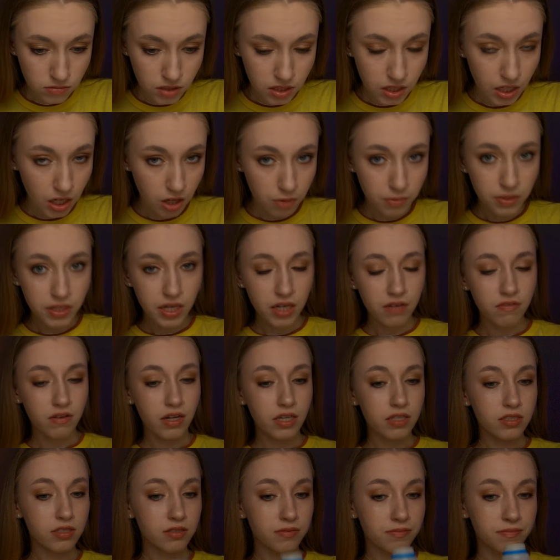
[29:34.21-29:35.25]
That'd be kind of
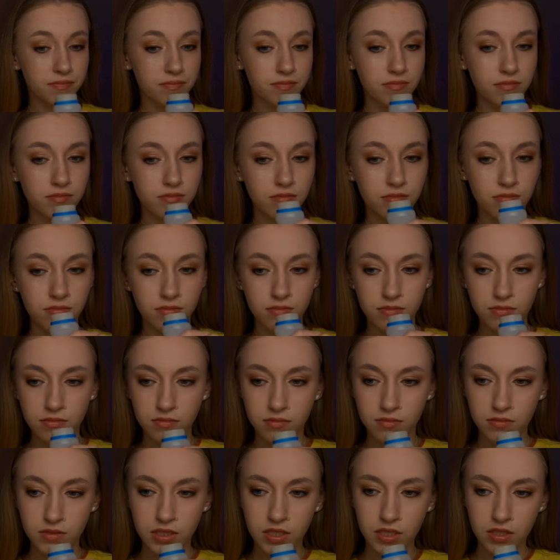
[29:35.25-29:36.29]
nice.
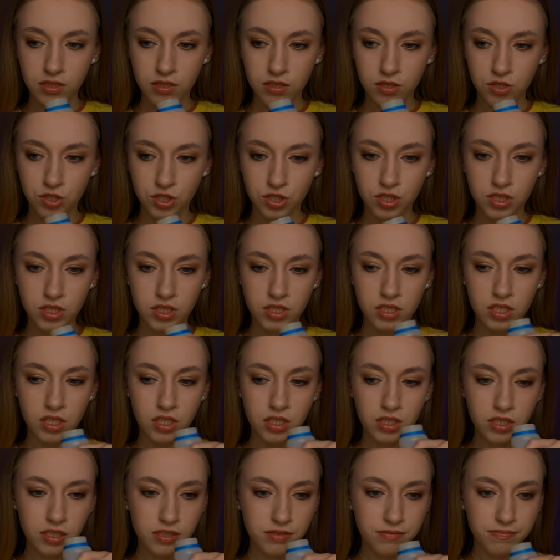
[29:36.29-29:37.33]
She looks
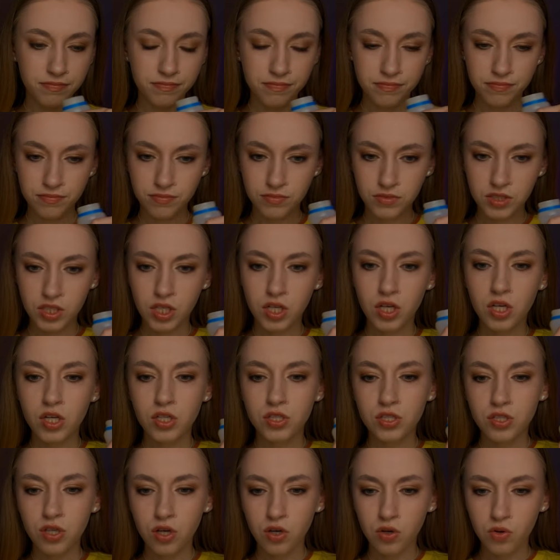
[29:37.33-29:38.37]
good.
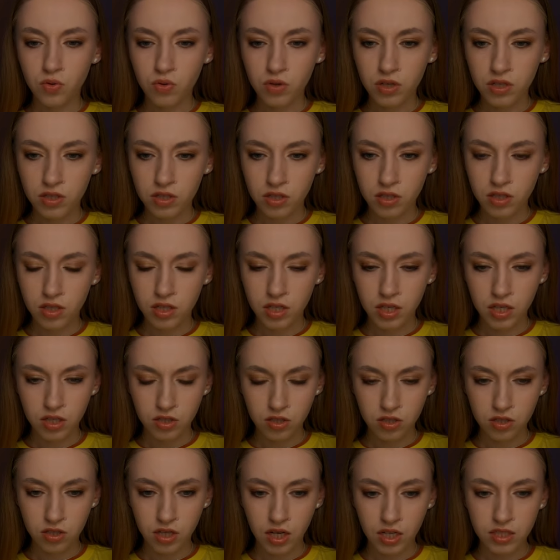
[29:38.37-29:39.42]
So,
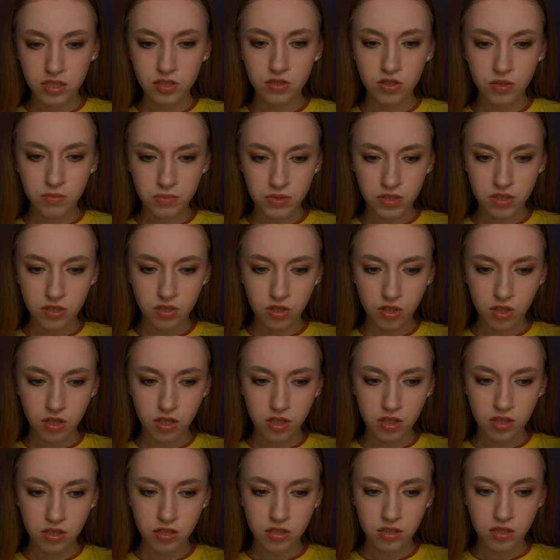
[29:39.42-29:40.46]
Hutts Crimson
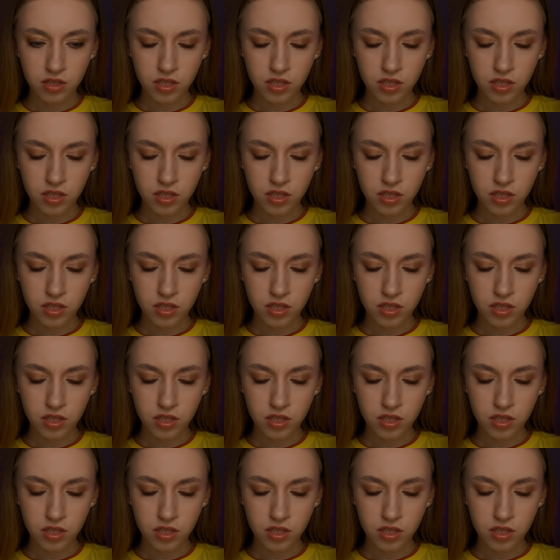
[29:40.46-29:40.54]
Dawn.